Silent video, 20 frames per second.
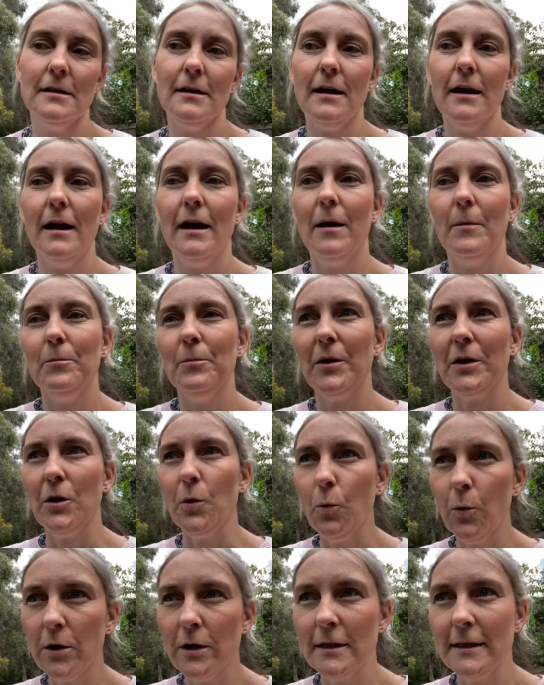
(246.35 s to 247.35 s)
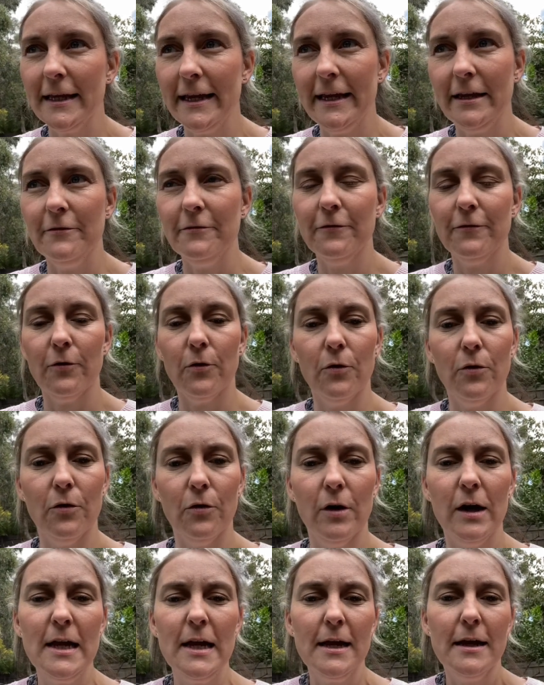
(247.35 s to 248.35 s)
but you want to leave
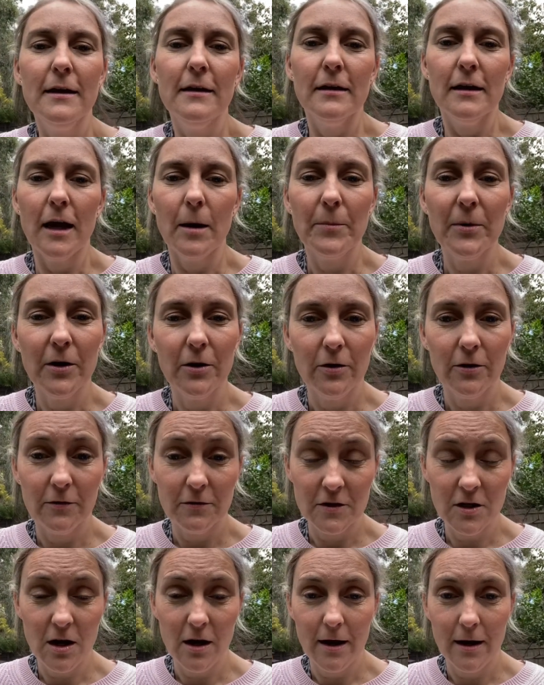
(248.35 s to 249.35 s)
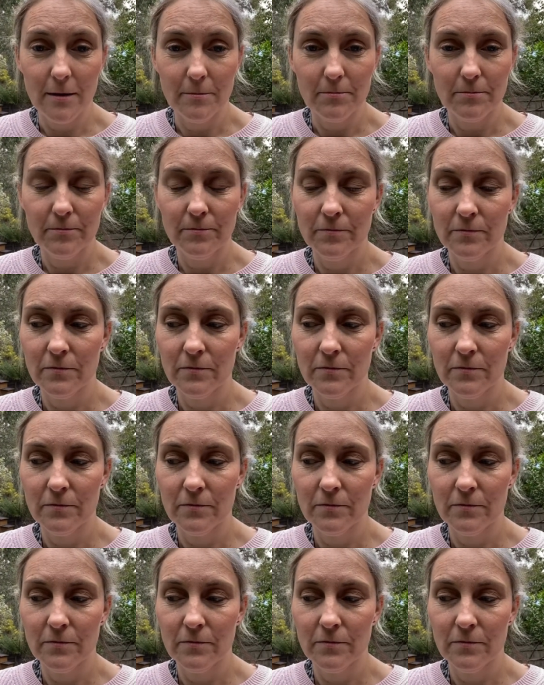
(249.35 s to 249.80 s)
for a period of time